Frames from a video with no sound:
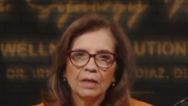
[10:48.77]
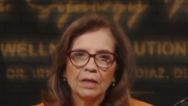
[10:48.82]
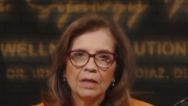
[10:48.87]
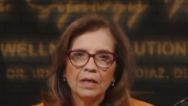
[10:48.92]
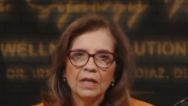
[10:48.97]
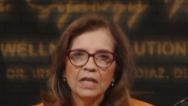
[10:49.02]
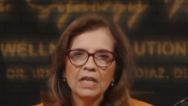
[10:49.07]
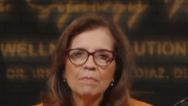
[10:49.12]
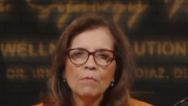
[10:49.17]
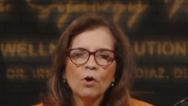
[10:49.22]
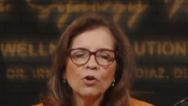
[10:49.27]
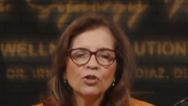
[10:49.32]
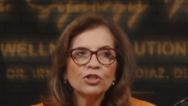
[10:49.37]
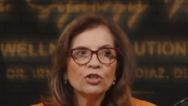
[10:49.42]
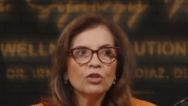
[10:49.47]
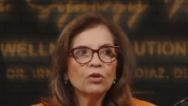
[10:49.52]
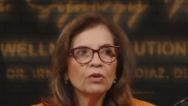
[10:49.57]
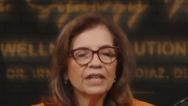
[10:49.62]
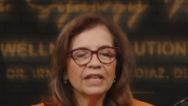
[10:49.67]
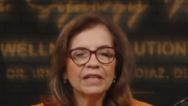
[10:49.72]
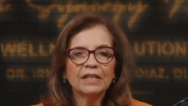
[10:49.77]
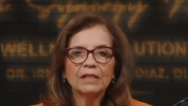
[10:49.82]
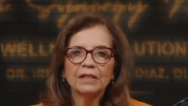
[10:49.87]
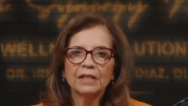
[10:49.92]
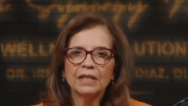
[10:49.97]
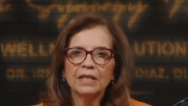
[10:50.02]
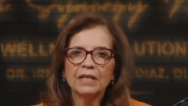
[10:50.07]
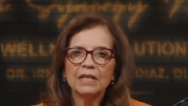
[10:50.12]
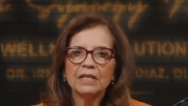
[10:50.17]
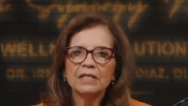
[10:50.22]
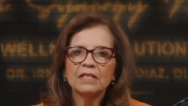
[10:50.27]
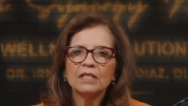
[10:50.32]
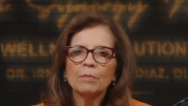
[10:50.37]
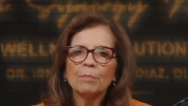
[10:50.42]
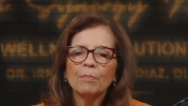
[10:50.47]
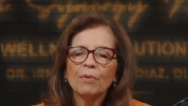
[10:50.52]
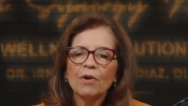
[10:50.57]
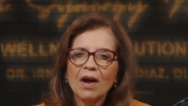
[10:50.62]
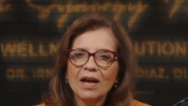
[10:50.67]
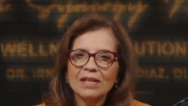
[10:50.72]
Emotional healing is the
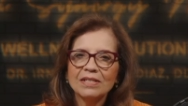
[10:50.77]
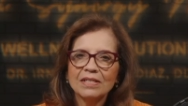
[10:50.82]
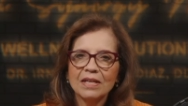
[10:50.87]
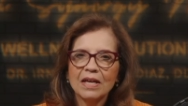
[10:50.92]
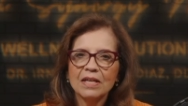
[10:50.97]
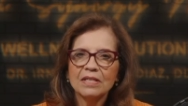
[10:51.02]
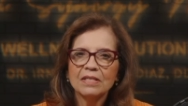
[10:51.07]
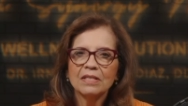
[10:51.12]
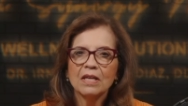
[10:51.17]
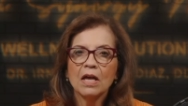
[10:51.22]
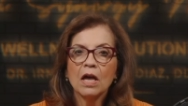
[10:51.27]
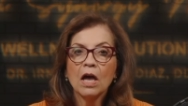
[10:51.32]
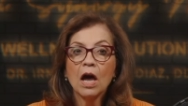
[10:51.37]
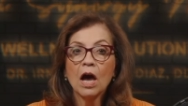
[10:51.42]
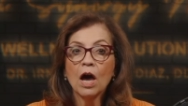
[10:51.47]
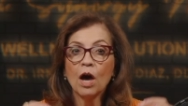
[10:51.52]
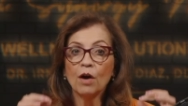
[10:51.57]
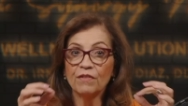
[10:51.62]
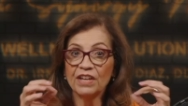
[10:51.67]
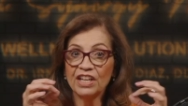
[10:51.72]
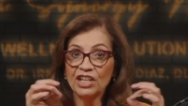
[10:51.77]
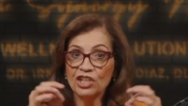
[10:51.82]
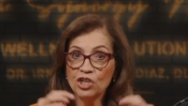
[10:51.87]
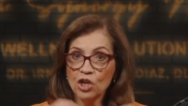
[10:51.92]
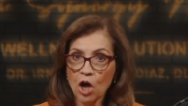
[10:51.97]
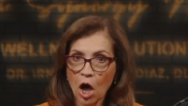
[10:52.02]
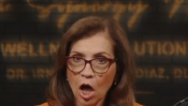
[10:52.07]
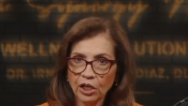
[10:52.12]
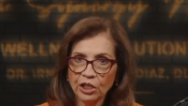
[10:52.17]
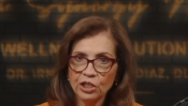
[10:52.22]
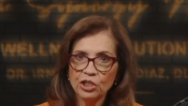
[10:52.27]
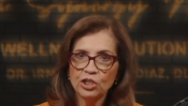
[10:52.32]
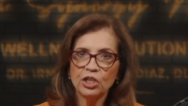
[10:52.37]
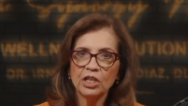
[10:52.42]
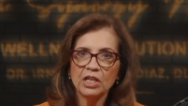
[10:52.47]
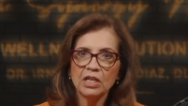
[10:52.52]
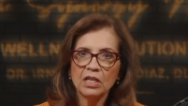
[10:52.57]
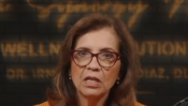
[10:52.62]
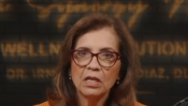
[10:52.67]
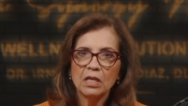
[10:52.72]
process of
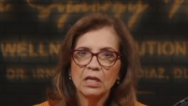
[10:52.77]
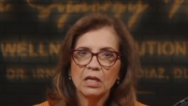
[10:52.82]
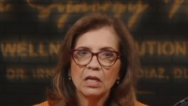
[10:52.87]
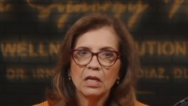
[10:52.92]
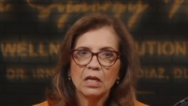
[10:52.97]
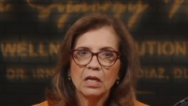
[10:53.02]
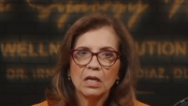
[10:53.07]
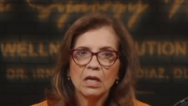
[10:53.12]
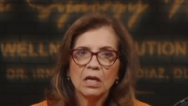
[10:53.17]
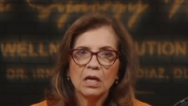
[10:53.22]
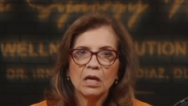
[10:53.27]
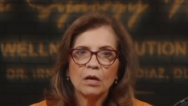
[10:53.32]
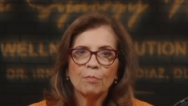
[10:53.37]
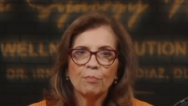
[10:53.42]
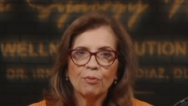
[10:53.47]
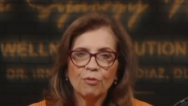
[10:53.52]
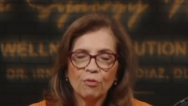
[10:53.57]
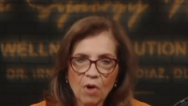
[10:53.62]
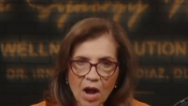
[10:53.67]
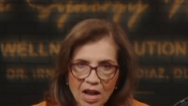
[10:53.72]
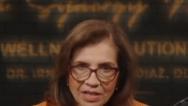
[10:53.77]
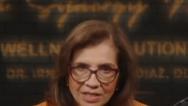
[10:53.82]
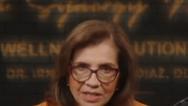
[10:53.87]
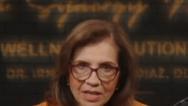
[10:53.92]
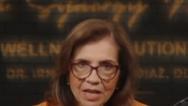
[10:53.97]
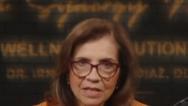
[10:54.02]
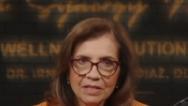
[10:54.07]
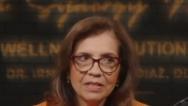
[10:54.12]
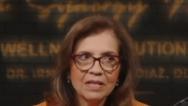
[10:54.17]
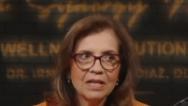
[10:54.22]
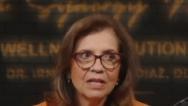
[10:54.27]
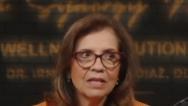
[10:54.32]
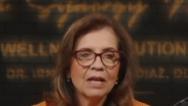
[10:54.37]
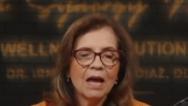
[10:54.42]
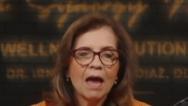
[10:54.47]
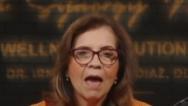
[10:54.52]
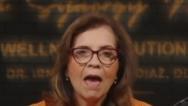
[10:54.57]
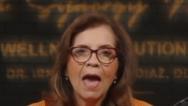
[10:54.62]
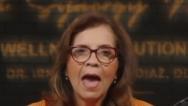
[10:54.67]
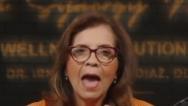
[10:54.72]
acknowledging, processing,
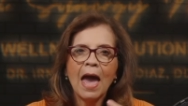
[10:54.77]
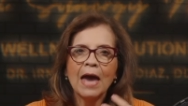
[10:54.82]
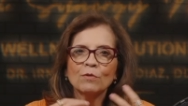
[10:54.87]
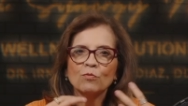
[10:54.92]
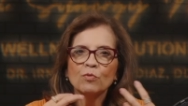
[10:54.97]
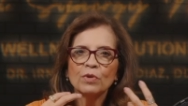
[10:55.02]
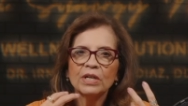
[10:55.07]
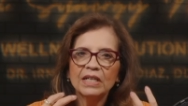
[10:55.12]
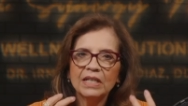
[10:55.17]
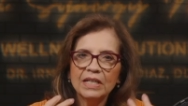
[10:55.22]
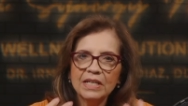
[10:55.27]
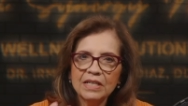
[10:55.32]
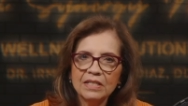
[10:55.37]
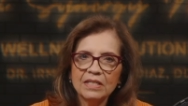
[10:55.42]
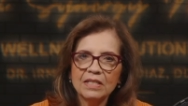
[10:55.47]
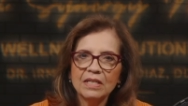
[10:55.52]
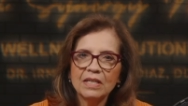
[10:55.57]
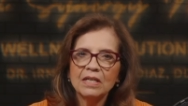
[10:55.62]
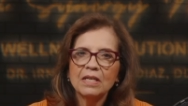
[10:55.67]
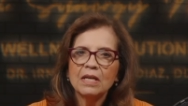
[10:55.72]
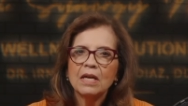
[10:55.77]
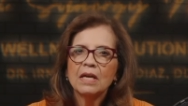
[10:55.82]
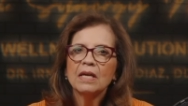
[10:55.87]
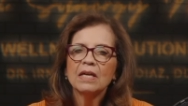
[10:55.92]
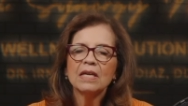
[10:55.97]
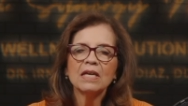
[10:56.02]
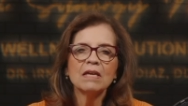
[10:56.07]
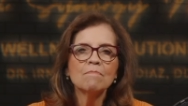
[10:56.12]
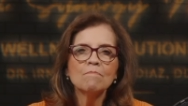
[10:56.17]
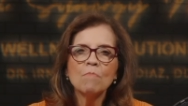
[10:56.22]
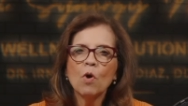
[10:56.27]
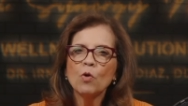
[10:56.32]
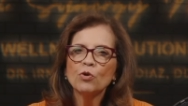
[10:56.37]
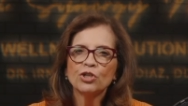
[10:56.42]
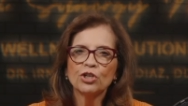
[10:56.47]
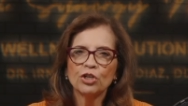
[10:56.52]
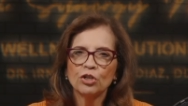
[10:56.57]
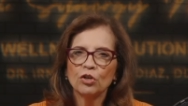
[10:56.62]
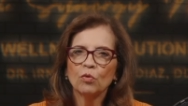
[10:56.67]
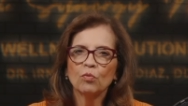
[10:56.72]
and releasing
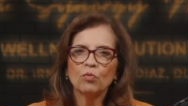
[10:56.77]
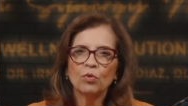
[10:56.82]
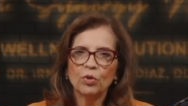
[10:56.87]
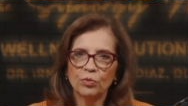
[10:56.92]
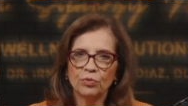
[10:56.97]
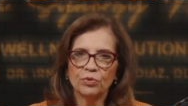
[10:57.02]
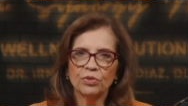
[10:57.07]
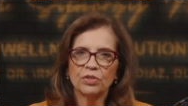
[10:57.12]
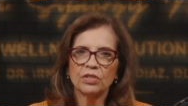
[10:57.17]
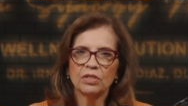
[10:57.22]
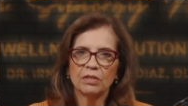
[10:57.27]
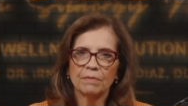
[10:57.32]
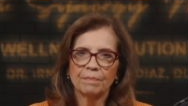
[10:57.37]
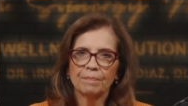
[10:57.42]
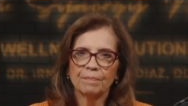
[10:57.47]
emotional wounds.